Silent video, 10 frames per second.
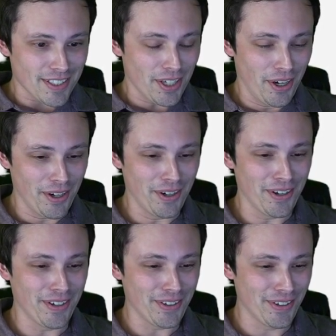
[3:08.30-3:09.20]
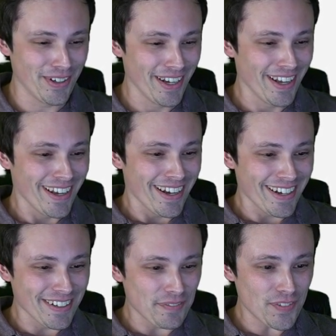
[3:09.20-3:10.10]
so,
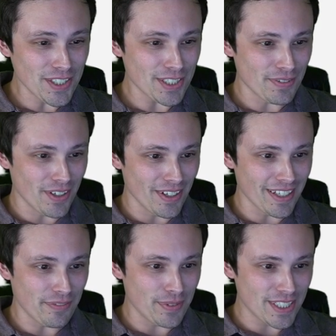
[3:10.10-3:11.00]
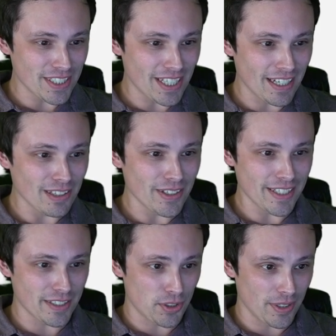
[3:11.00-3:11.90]
first of all, if we just kind of look
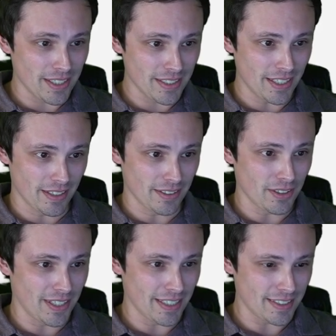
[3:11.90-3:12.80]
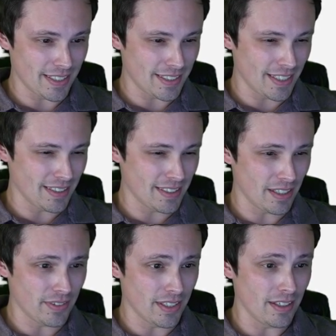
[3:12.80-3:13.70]
at the trend here, looking at the
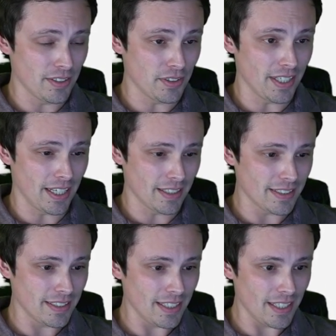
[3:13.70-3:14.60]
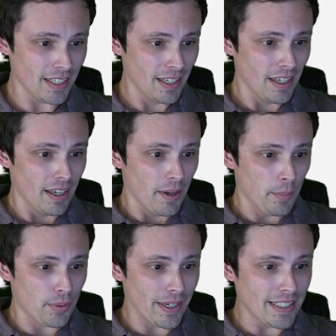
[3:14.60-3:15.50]
68700 XT,
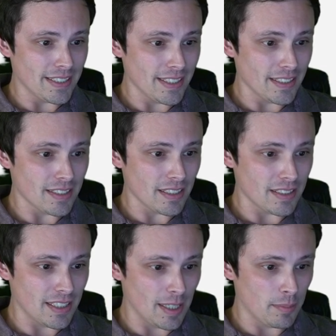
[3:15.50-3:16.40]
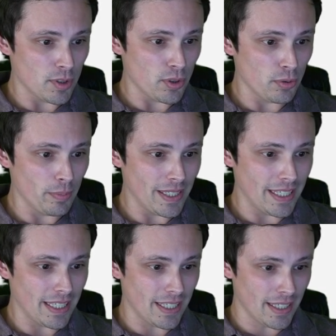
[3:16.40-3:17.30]
prices seem to be
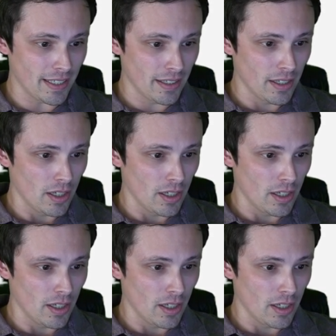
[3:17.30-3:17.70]
getting